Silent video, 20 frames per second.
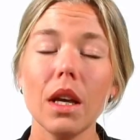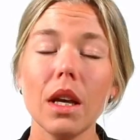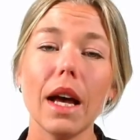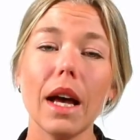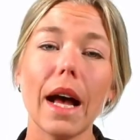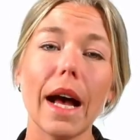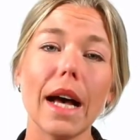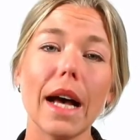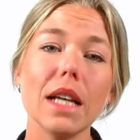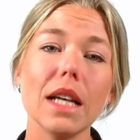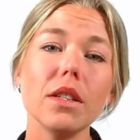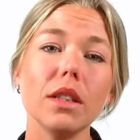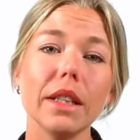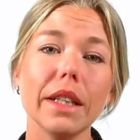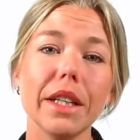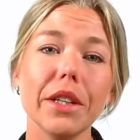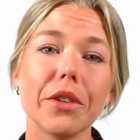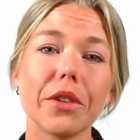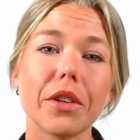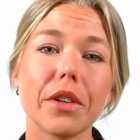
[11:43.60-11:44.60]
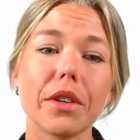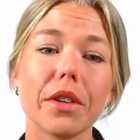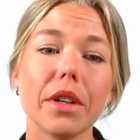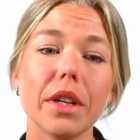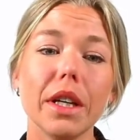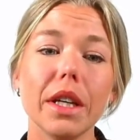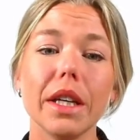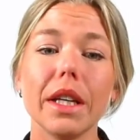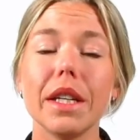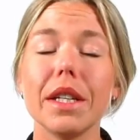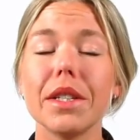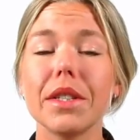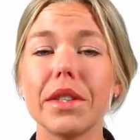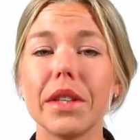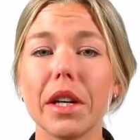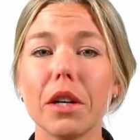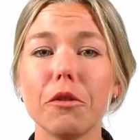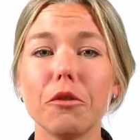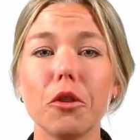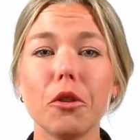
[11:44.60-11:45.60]
As a leader, it is
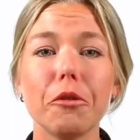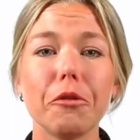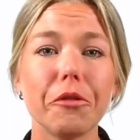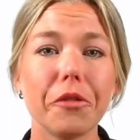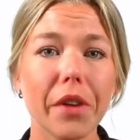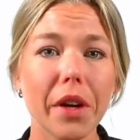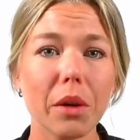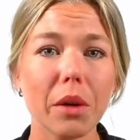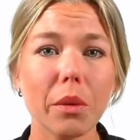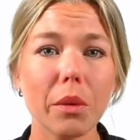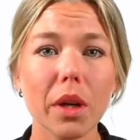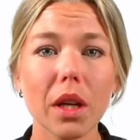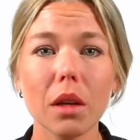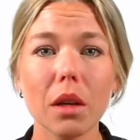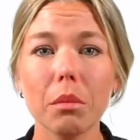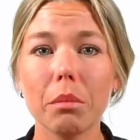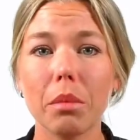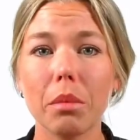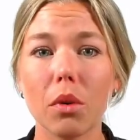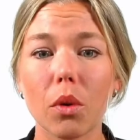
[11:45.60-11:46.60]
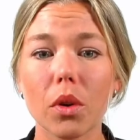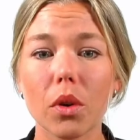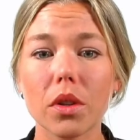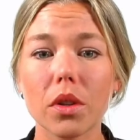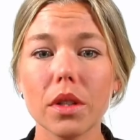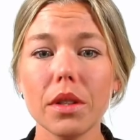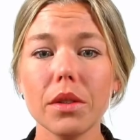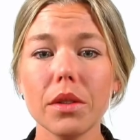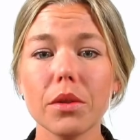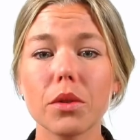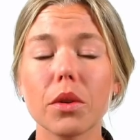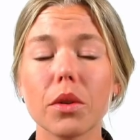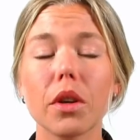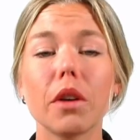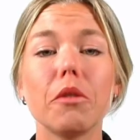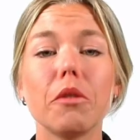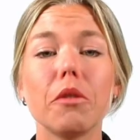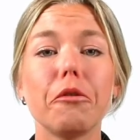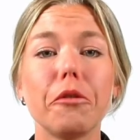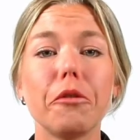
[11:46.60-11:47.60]
therefore very important to
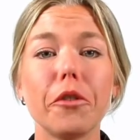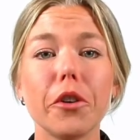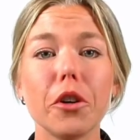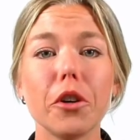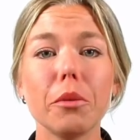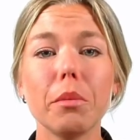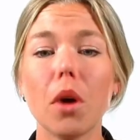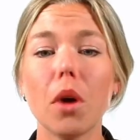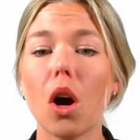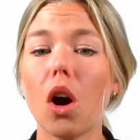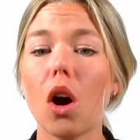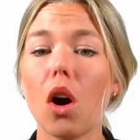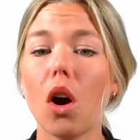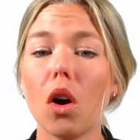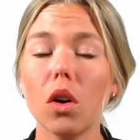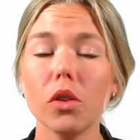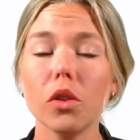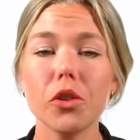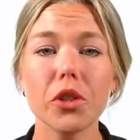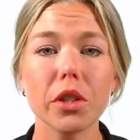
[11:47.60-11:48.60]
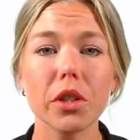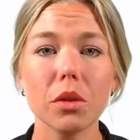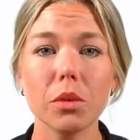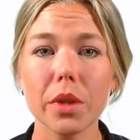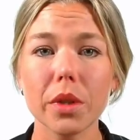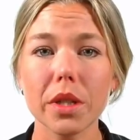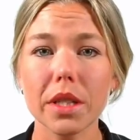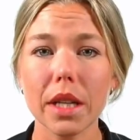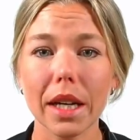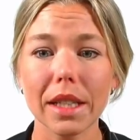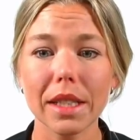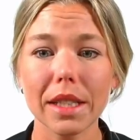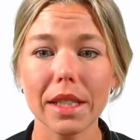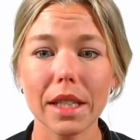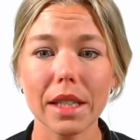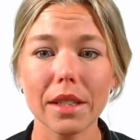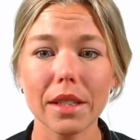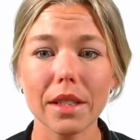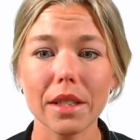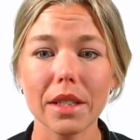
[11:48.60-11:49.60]
confirm all children's
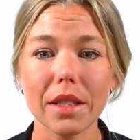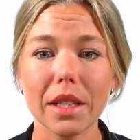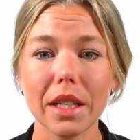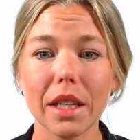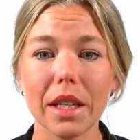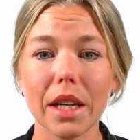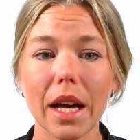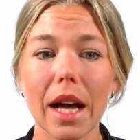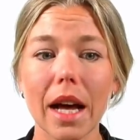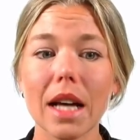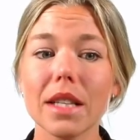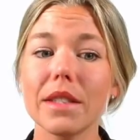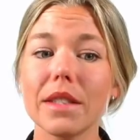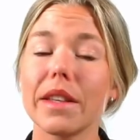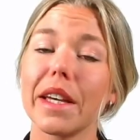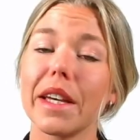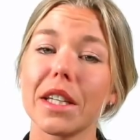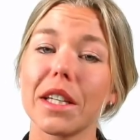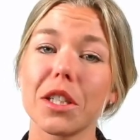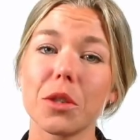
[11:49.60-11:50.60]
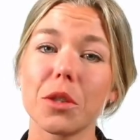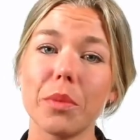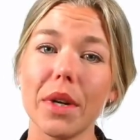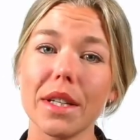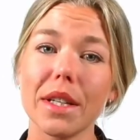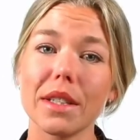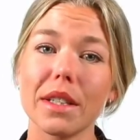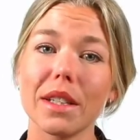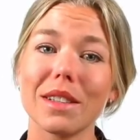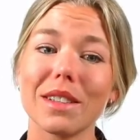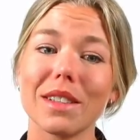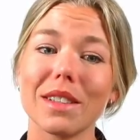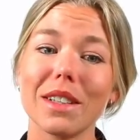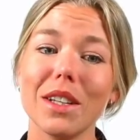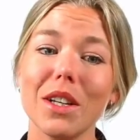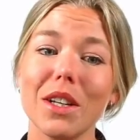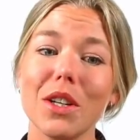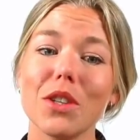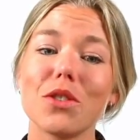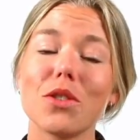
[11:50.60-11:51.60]
identity as they express it,
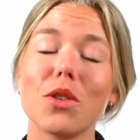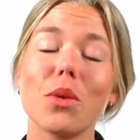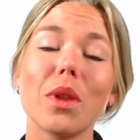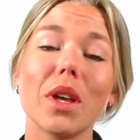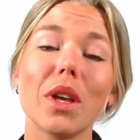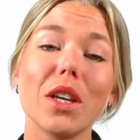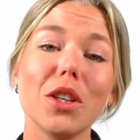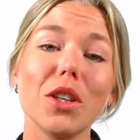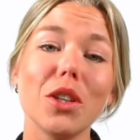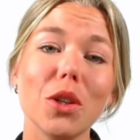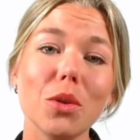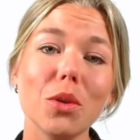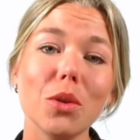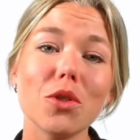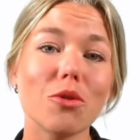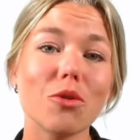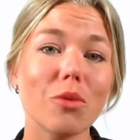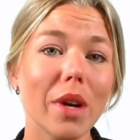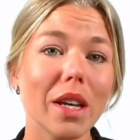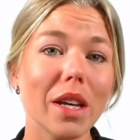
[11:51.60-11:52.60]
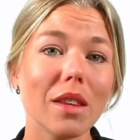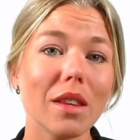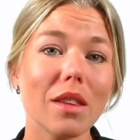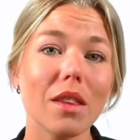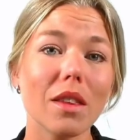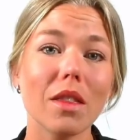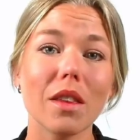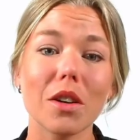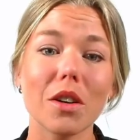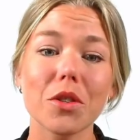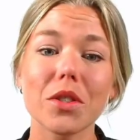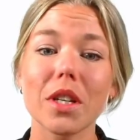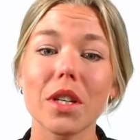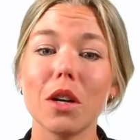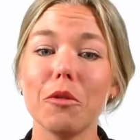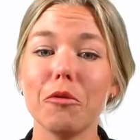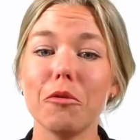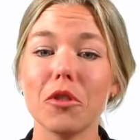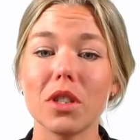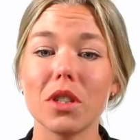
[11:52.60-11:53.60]
so that you strengthen their
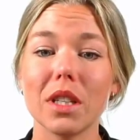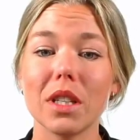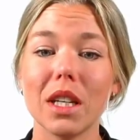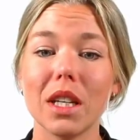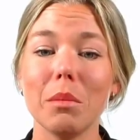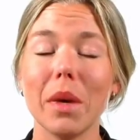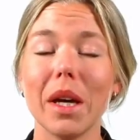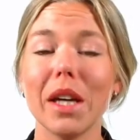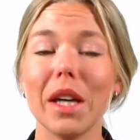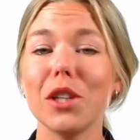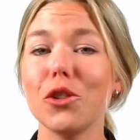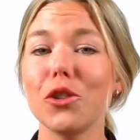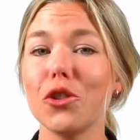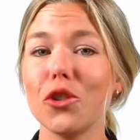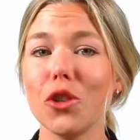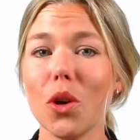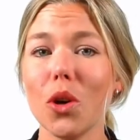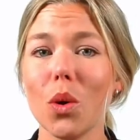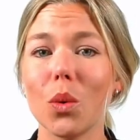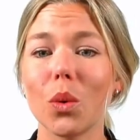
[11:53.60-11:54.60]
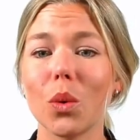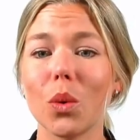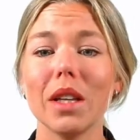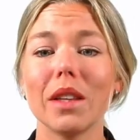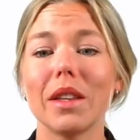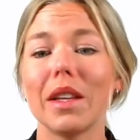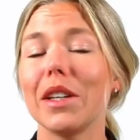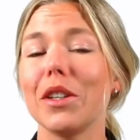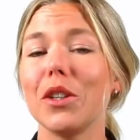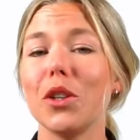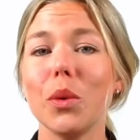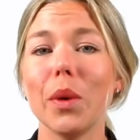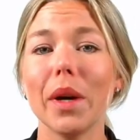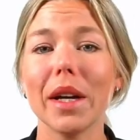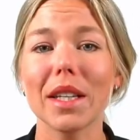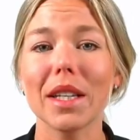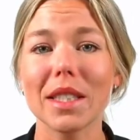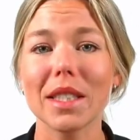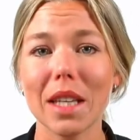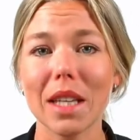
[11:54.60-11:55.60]
self-esteem and show that you
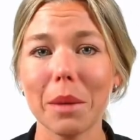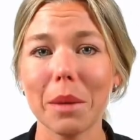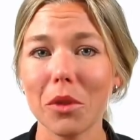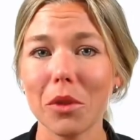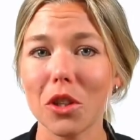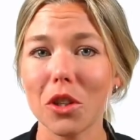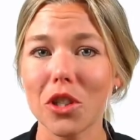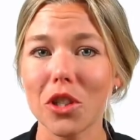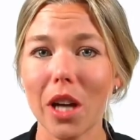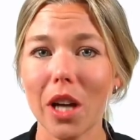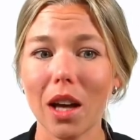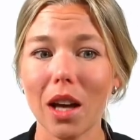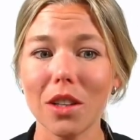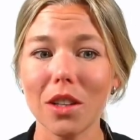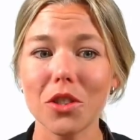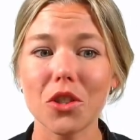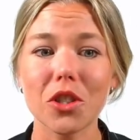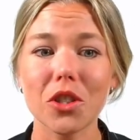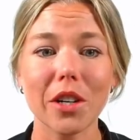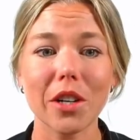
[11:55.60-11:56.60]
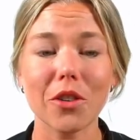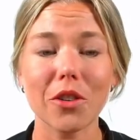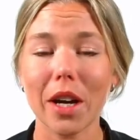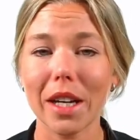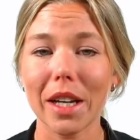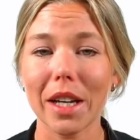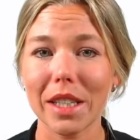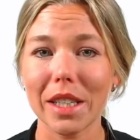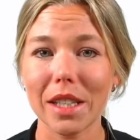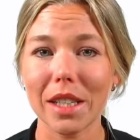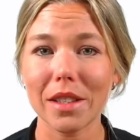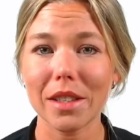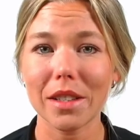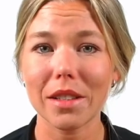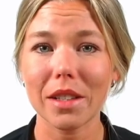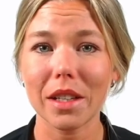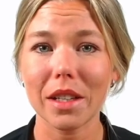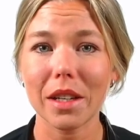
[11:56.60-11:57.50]
accept the child's gender identity.